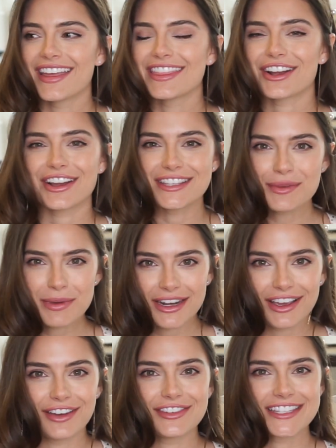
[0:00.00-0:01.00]
there is a
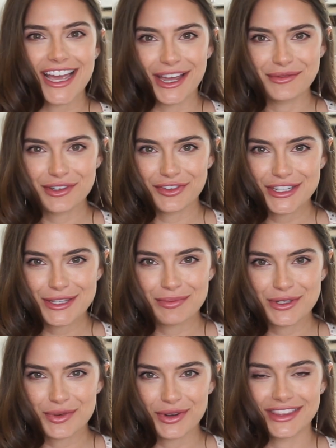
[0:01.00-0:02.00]
bit of a time difference
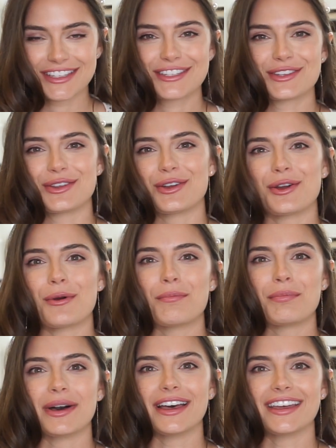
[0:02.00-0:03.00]
between the two,
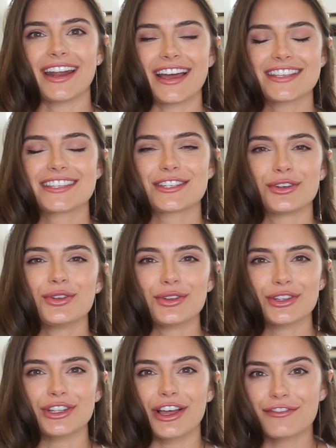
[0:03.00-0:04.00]
but I still
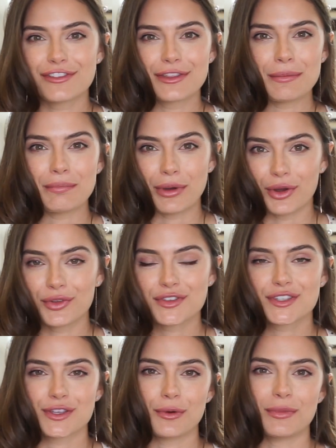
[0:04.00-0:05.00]
love them both
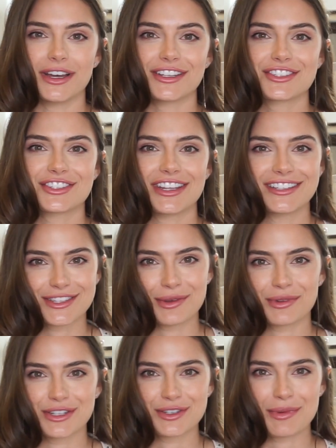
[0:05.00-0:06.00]
so much, and so I'm
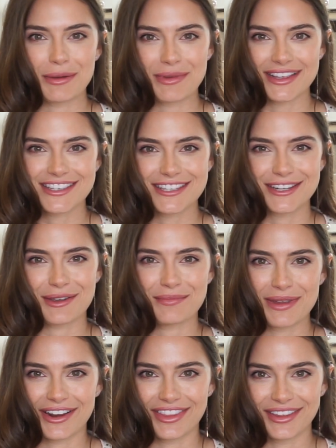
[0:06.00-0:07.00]
gonna do my best to
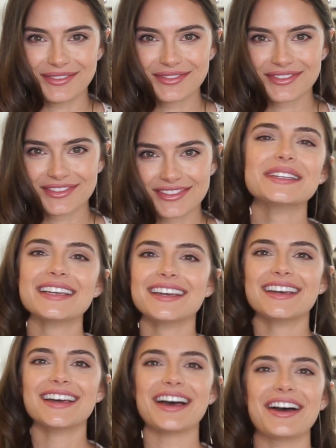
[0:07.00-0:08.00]
compare them.
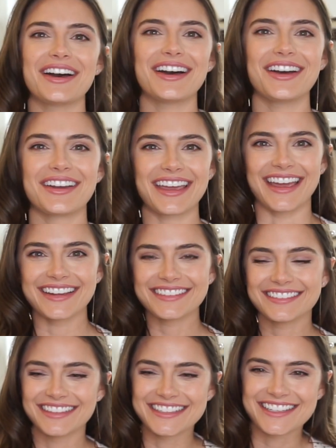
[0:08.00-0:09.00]
Okay,
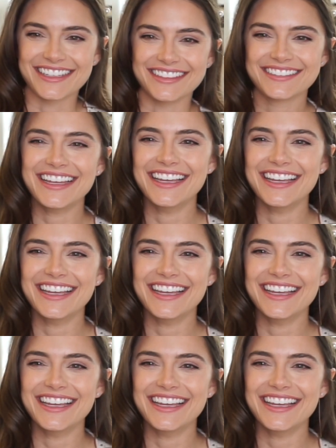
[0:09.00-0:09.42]
let's go.